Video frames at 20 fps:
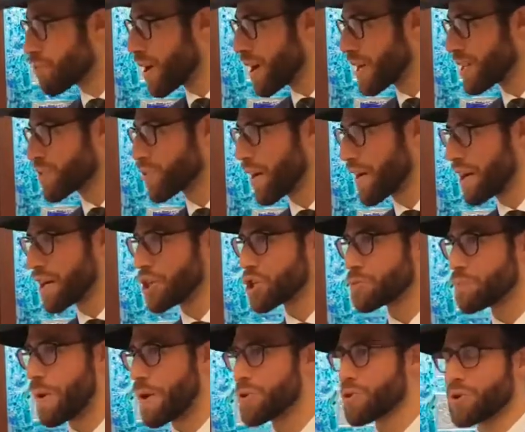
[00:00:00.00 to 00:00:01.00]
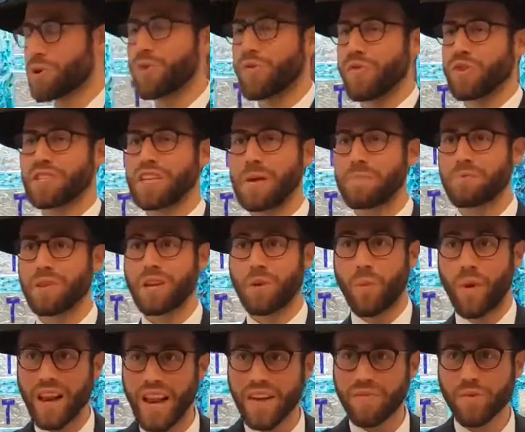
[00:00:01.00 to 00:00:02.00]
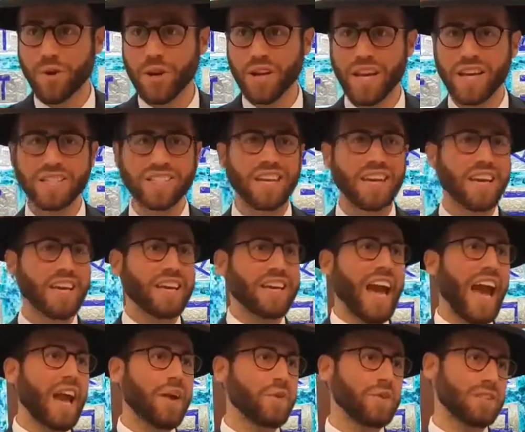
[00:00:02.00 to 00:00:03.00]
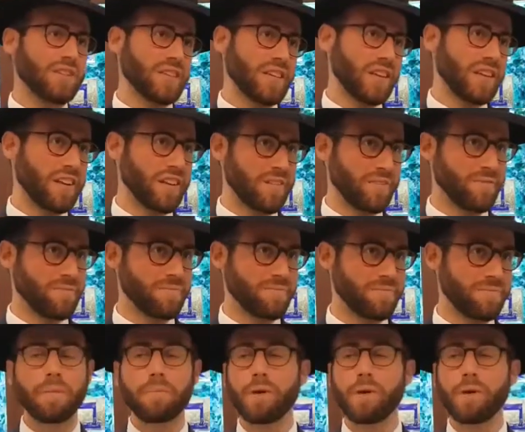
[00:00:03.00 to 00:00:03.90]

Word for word: pray to HaKadosh Baruch Hu for something. Whatever it is, guaranteed.